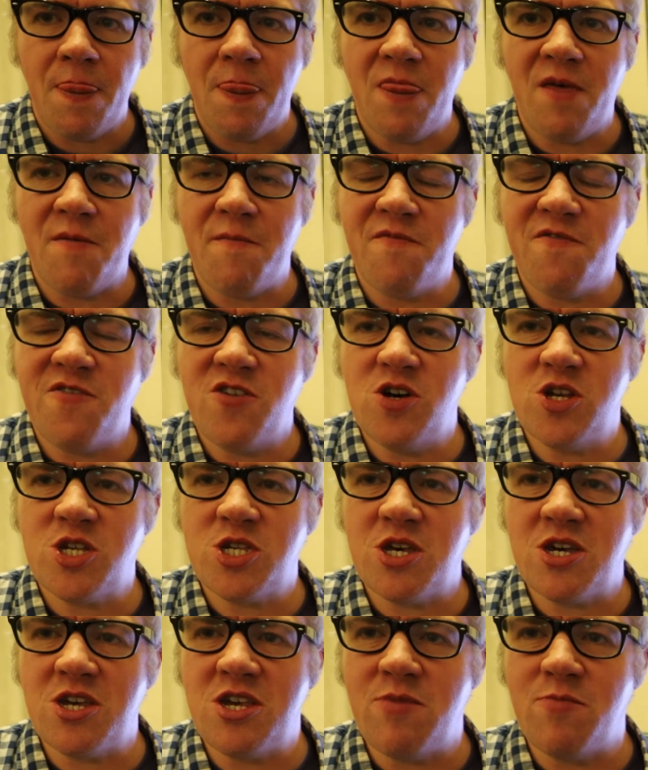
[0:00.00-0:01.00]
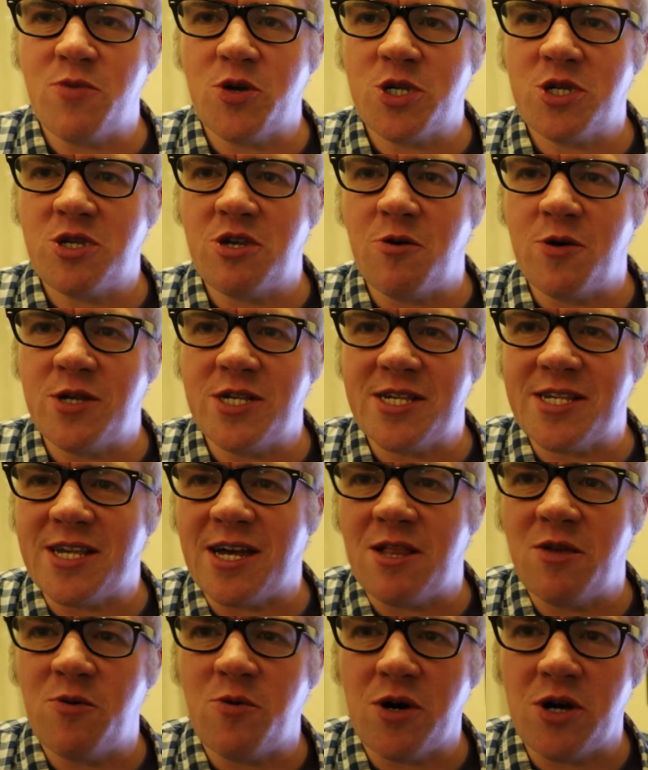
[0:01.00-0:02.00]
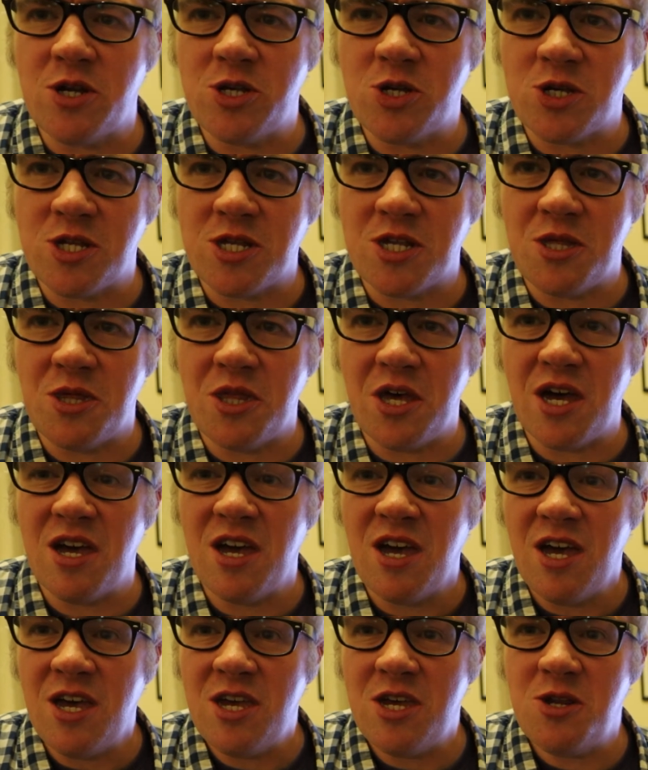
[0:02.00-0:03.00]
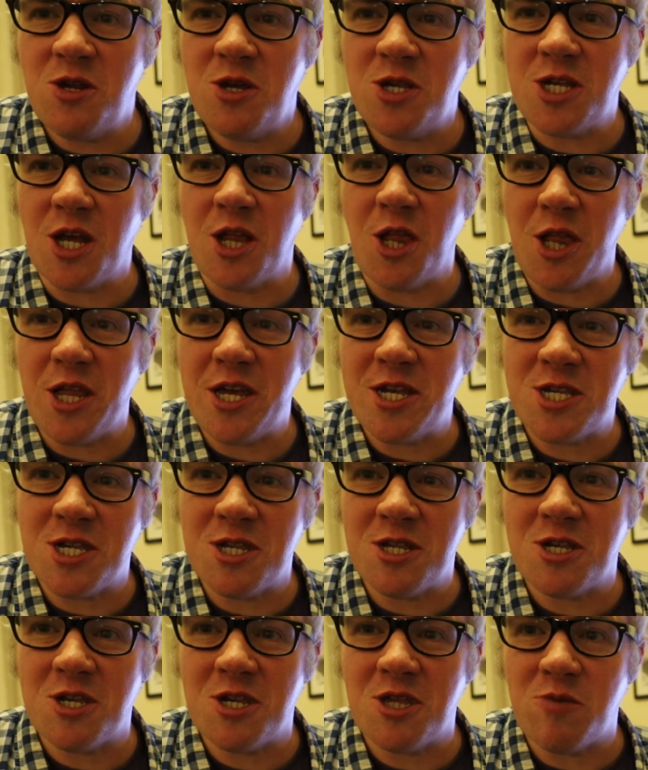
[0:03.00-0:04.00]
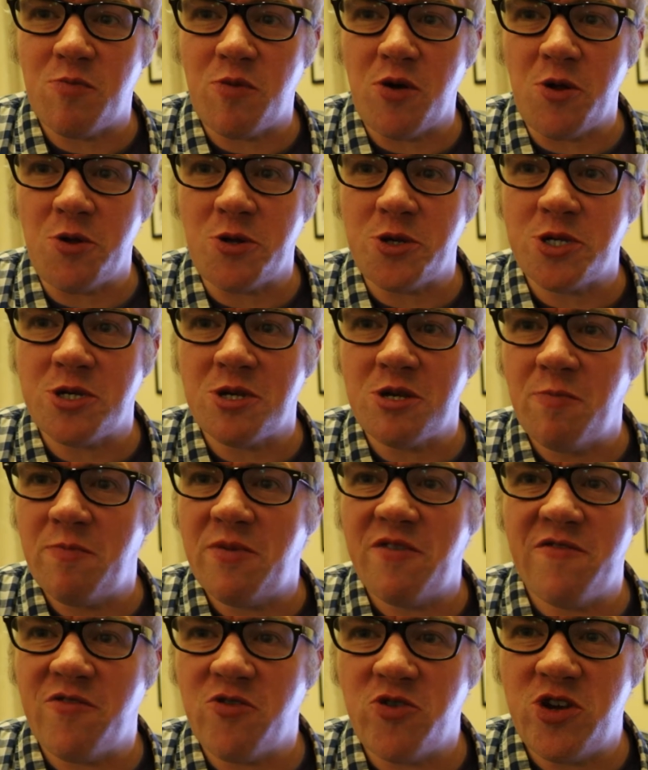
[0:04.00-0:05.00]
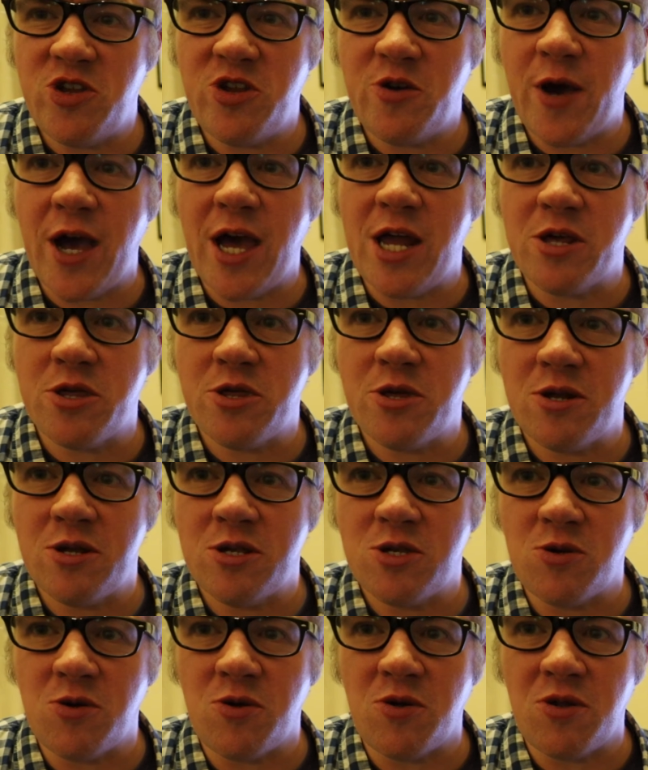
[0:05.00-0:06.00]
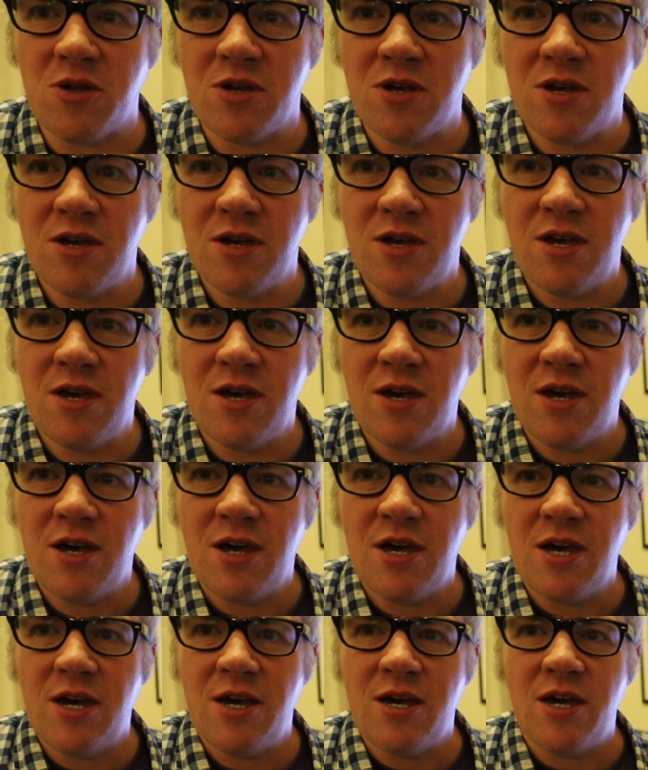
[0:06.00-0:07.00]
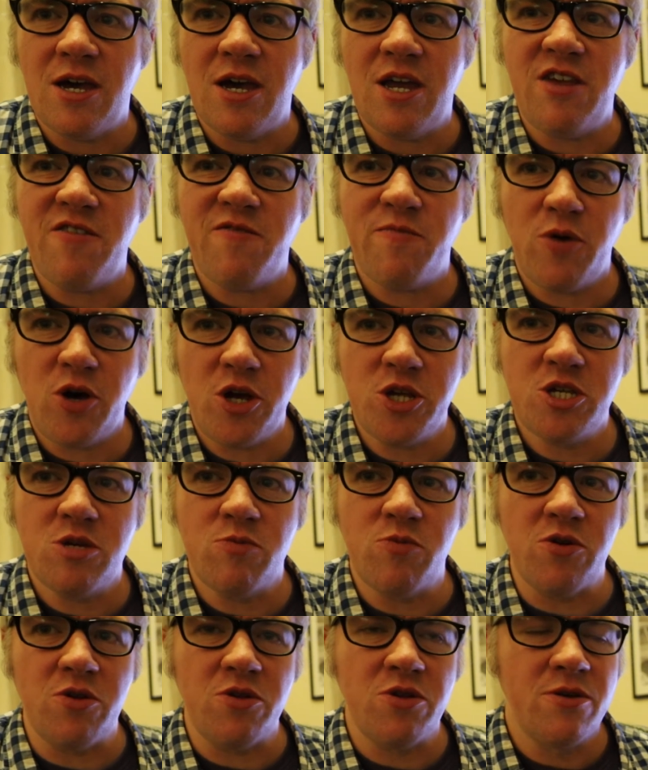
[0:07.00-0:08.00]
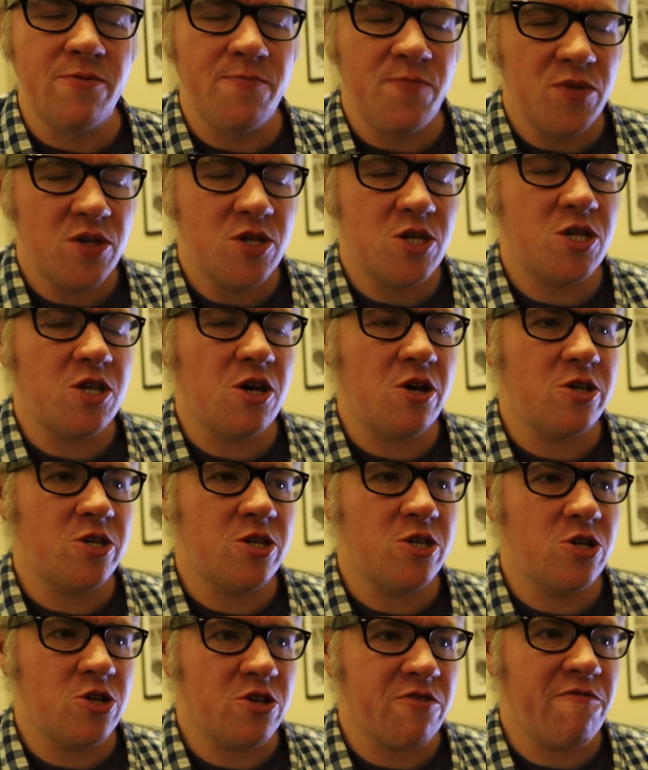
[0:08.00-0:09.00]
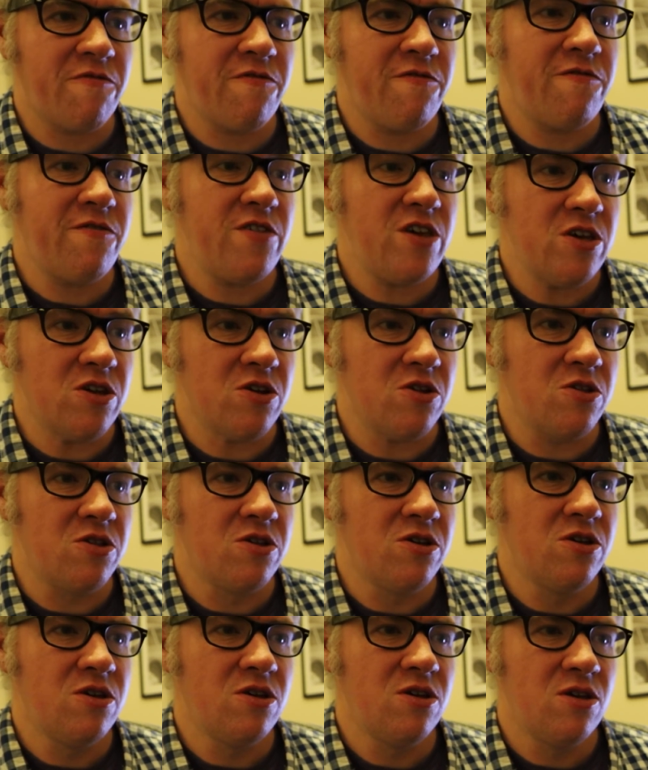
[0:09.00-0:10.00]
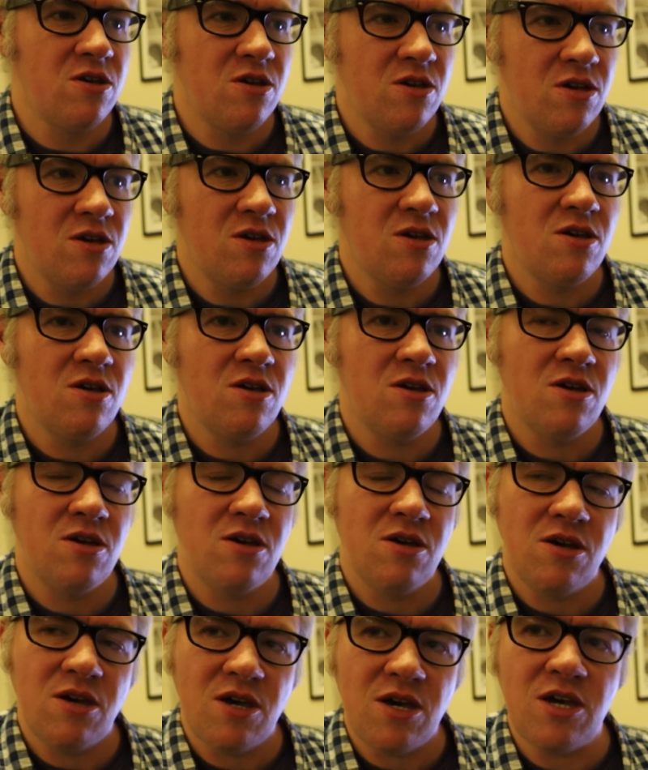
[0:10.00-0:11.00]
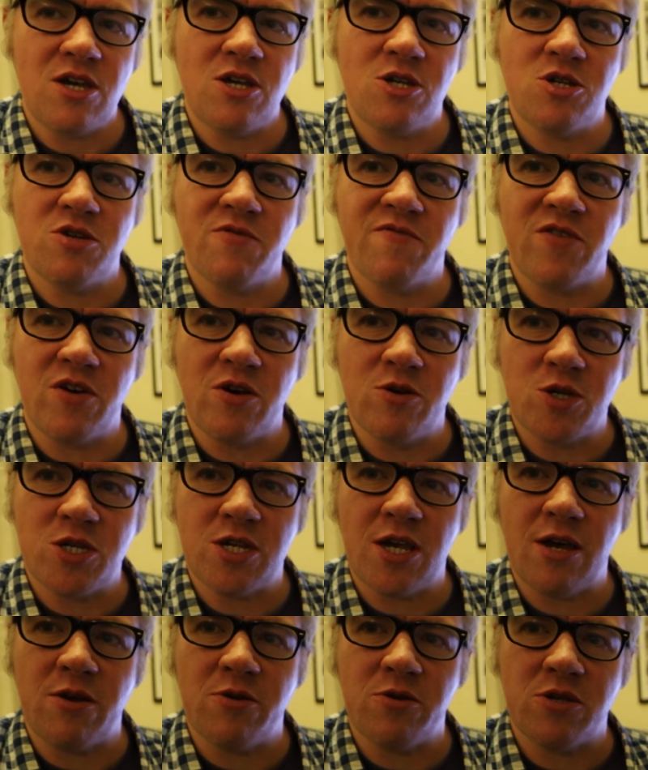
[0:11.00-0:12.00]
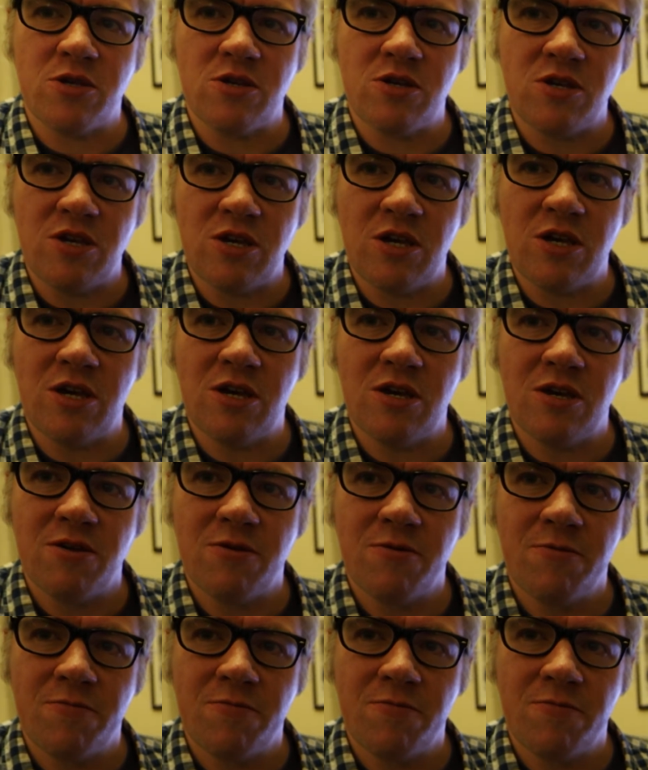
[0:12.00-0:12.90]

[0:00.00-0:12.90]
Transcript: the first thing you must do is exactly what I just did there. You need to listen to the pulse before you do anything at all, and if possible start to just feel each of those sounds that you hear.